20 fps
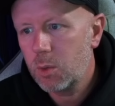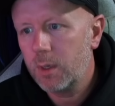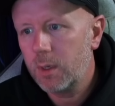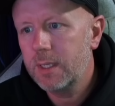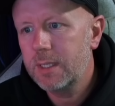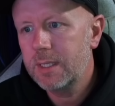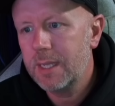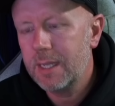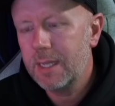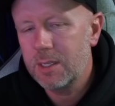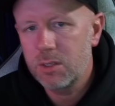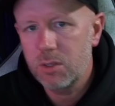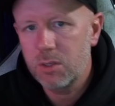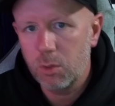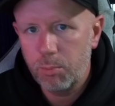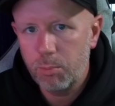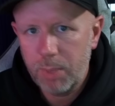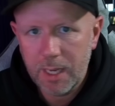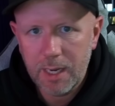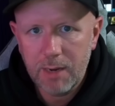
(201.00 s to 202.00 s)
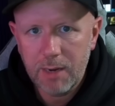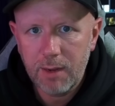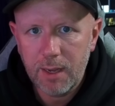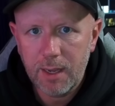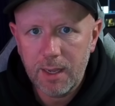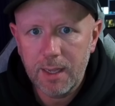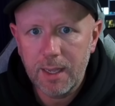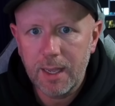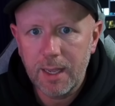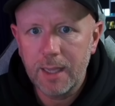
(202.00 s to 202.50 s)
quality is
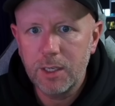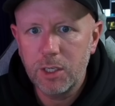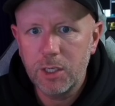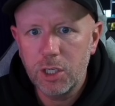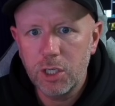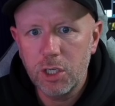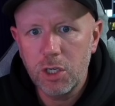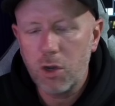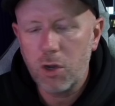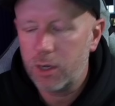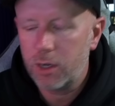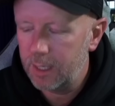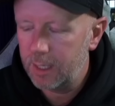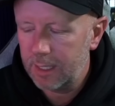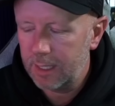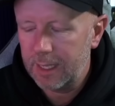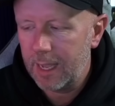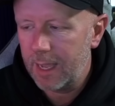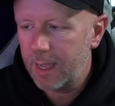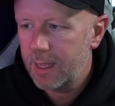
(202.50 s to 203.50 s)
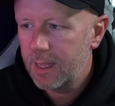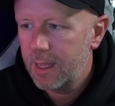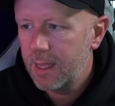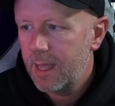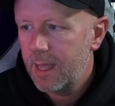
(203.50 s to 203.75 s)
superior, and you're not going to get